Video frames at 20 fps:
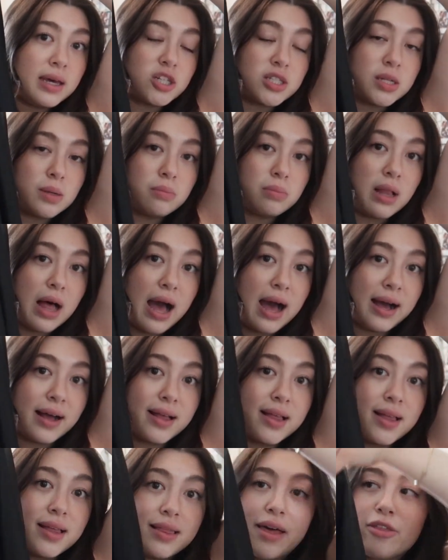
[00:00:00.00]
Just a
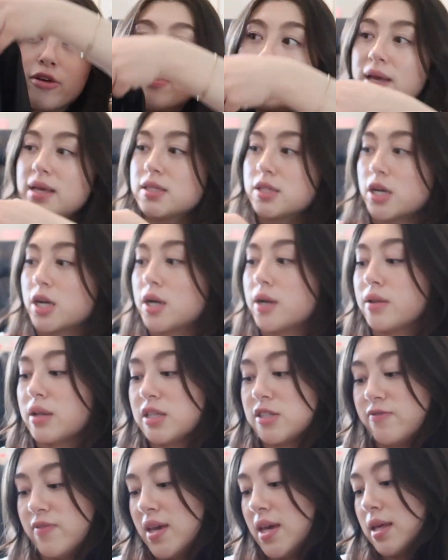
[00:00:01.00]
black leather blazer, and
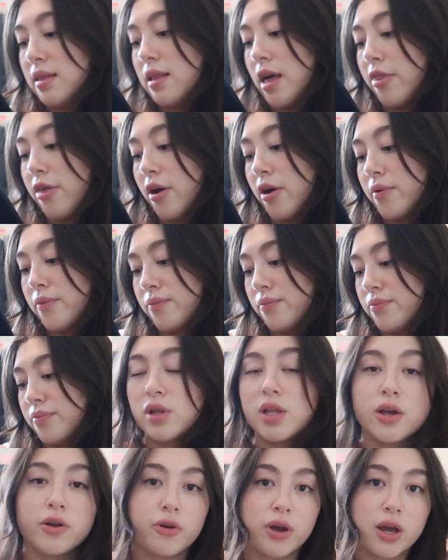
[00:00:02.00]
it's vegan leather,
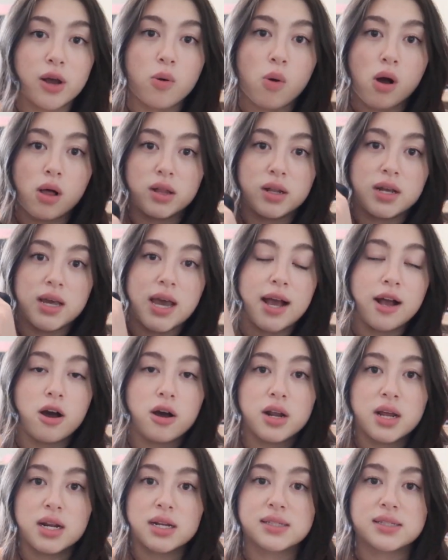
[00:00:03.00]
really great quality. I
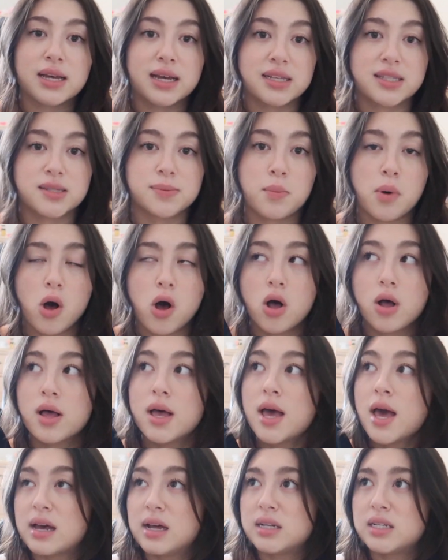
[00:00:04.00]
got it in a size small
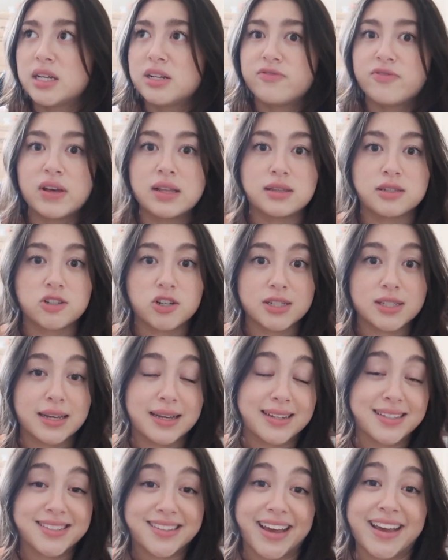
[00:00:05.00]
and it fits just
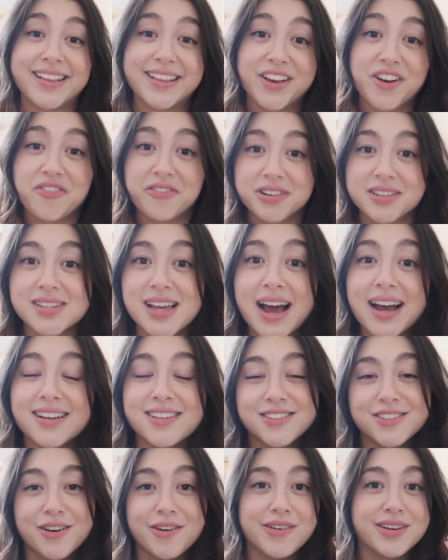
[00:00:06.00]
like slightly
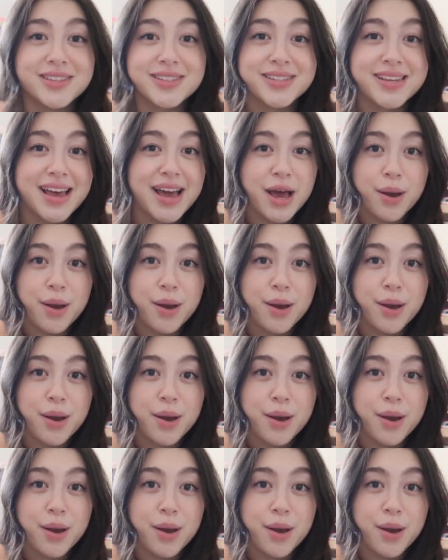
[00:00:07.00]
oversized, so it's